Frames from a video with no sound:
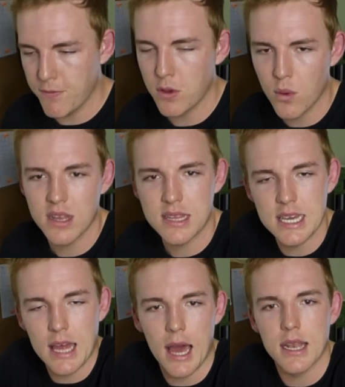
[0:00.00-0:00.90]
if you want to
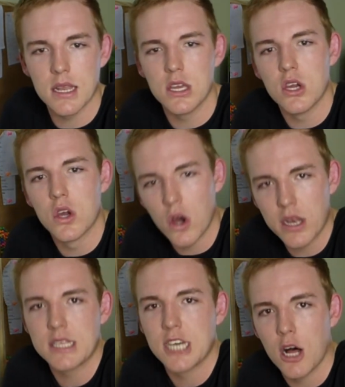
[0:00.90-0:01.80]
see that, you
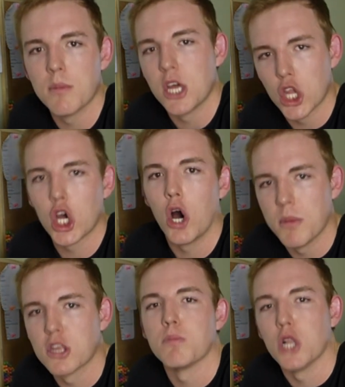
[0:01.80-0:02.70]
got to tell me in the
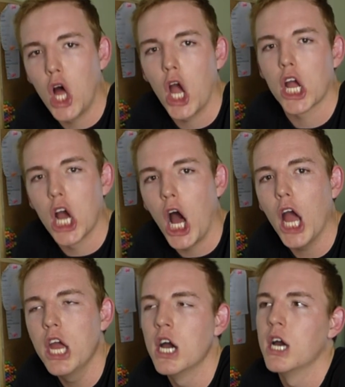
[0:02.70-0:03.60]
comments why,
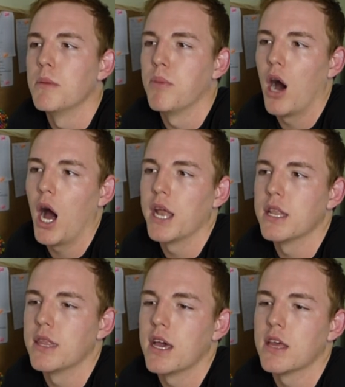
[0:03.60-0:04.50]
okay?
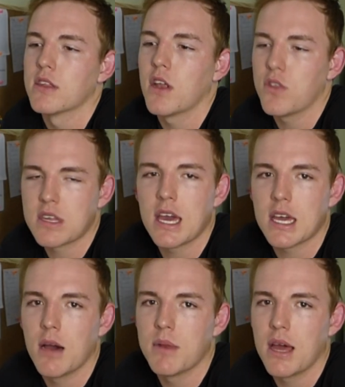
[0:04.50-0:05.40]
But there's another
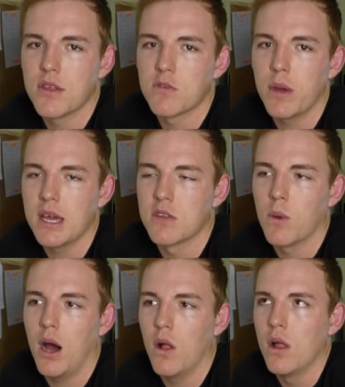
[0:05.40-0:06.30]
skit coming out this week
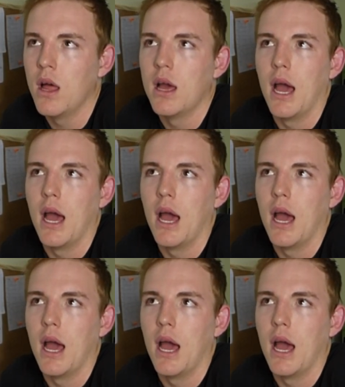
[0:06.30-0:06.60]
as well.